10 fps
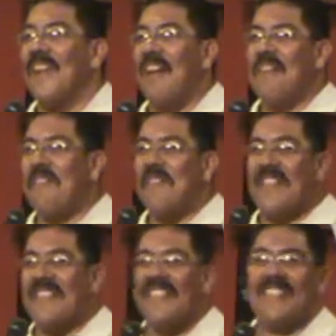I don't know who
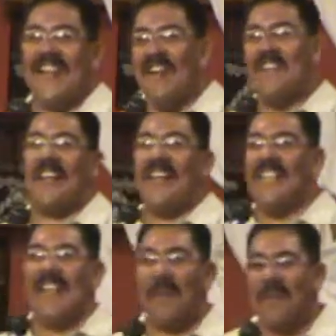they think they are trying
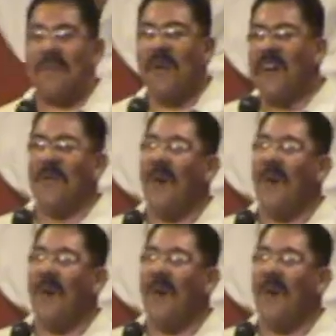to tell me where to